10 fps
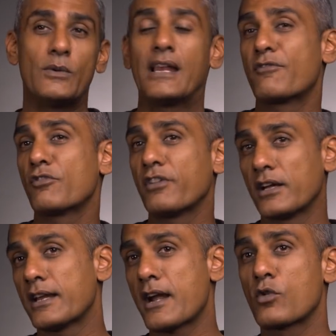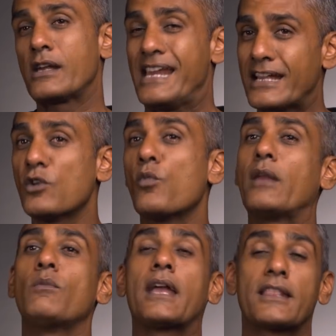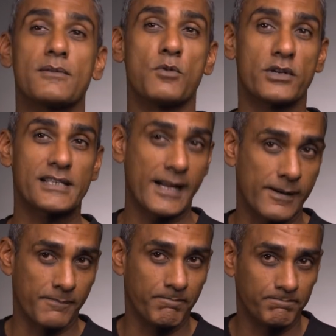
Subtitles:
we'll have to figure that out later when we get the motorcycle.